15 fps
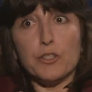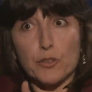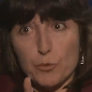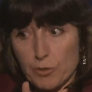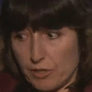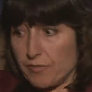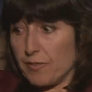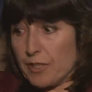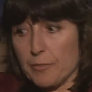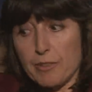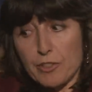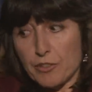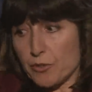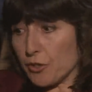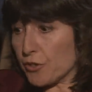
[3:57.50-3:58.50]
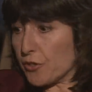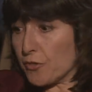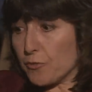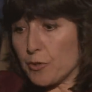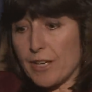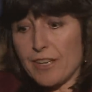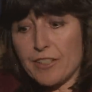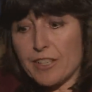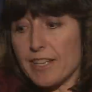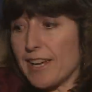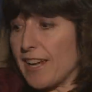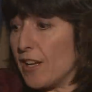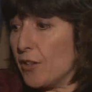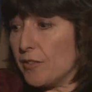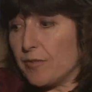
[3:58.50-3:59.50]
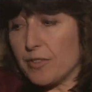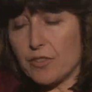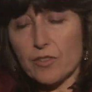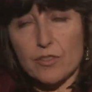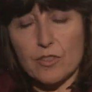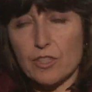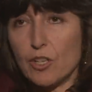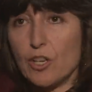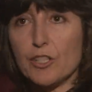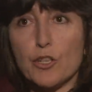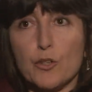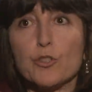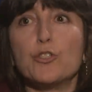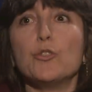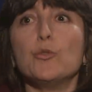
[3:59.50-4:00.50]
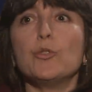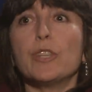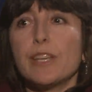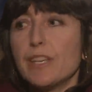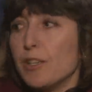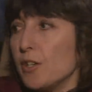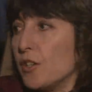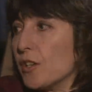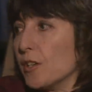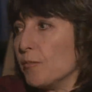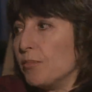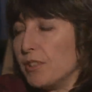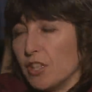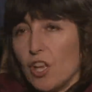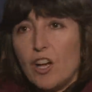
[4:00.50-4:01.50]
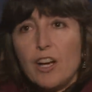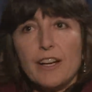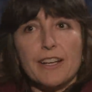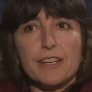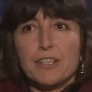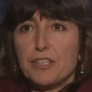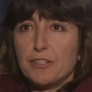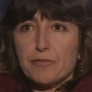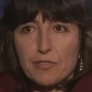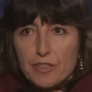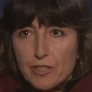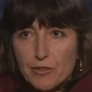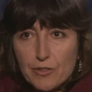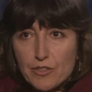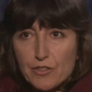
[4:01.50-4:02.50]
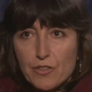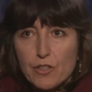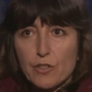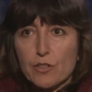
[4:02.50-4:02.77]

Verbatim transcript: deals with the fundamental structure of reality, how the physical law, do they apply in different areas of the